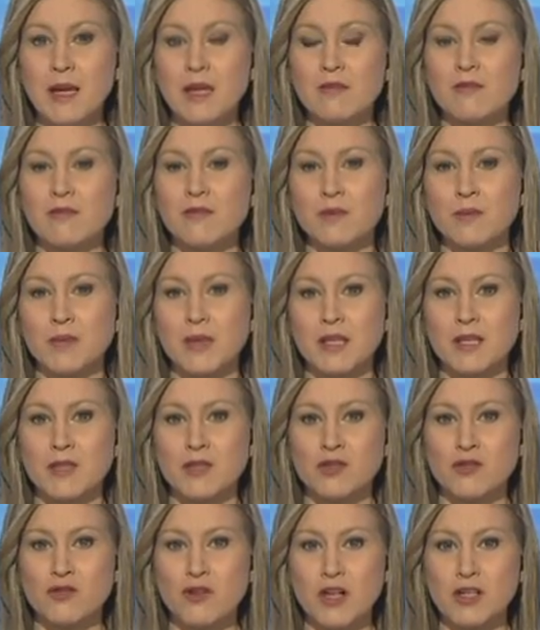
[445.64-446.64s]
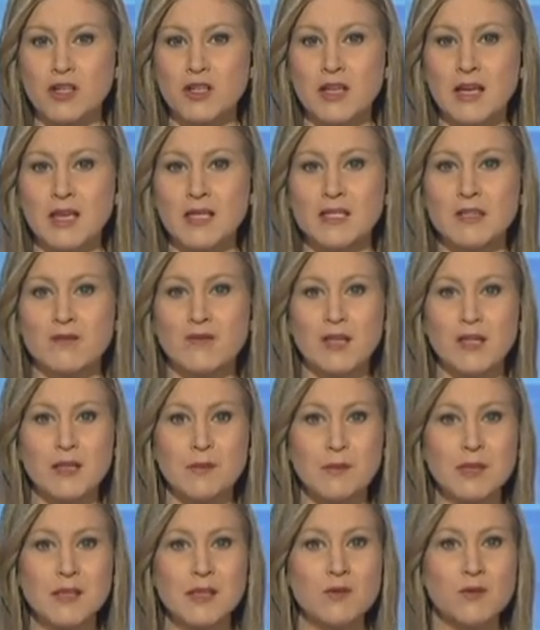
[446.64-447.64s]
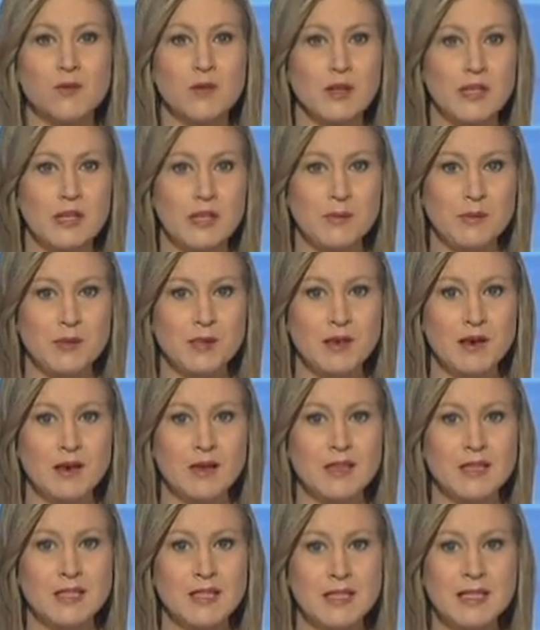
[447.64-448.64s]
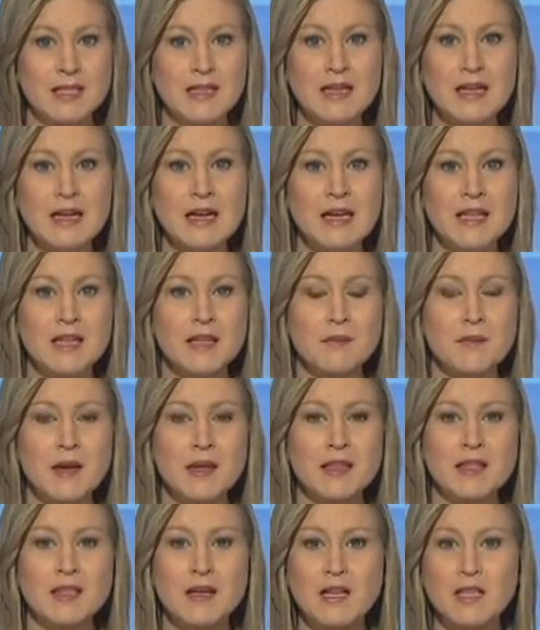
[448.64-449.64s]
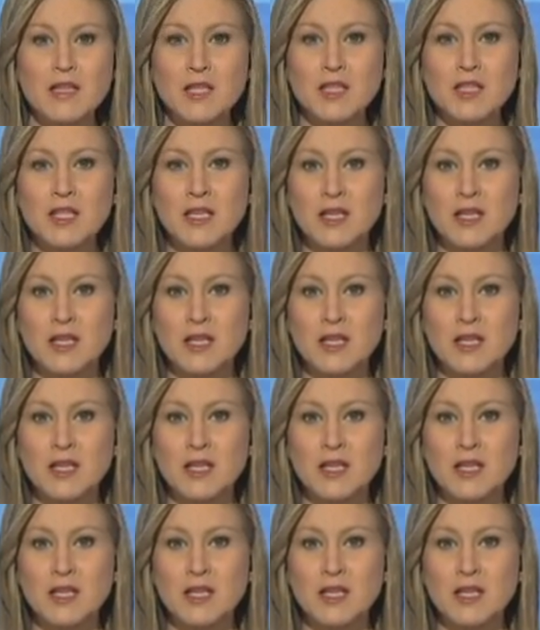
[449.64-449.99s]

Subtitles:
for Reconstruction and Development, or EBRD, the methodology and